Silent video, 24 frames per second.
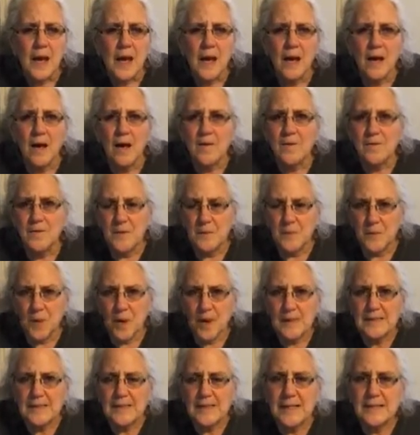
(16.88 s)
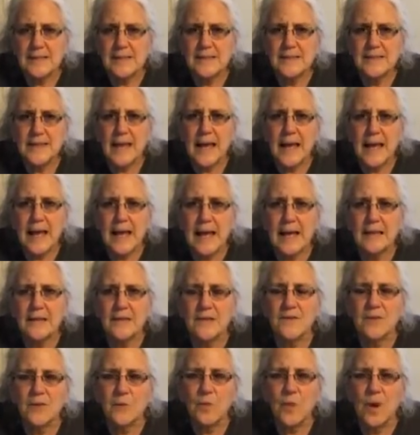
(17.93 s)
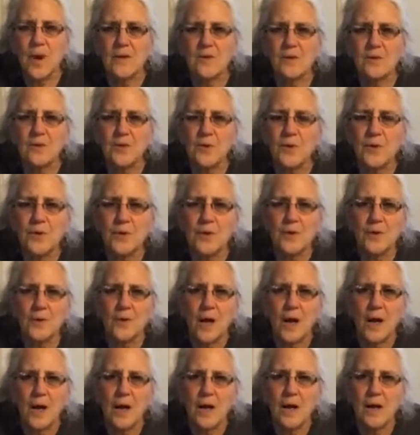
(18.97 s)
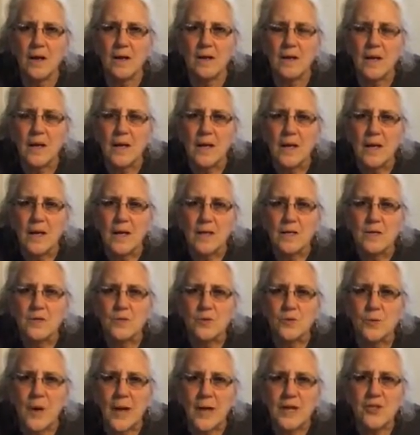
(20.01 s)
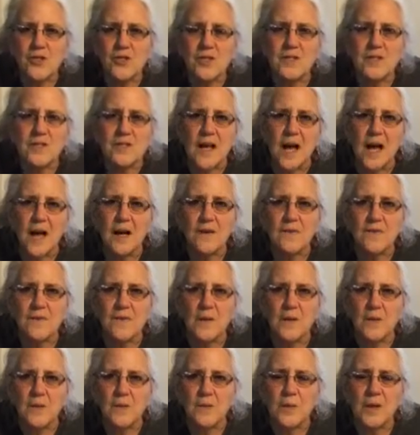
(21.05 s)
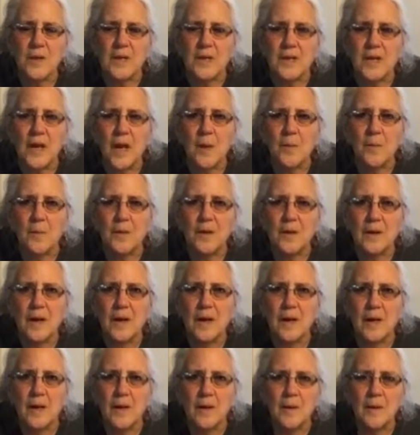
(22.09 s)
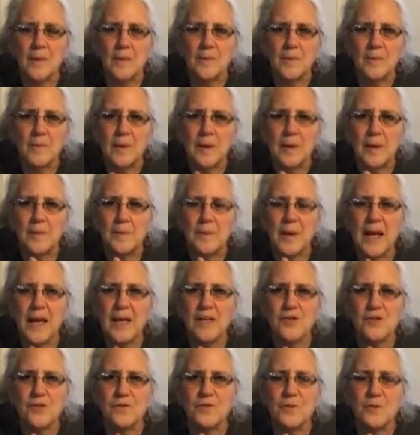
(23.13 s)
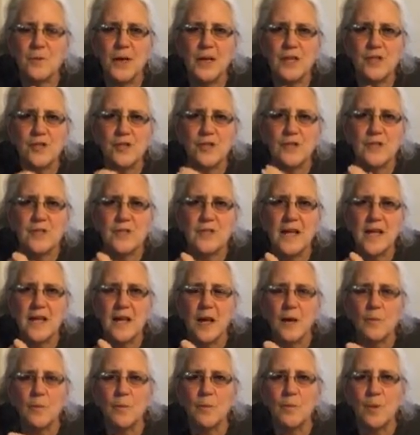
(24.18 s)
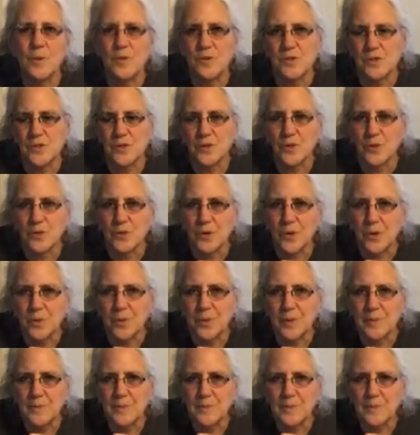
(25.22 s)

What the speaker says: of the process, and if you want further directions, I've written up a page of directions that I will post to the group.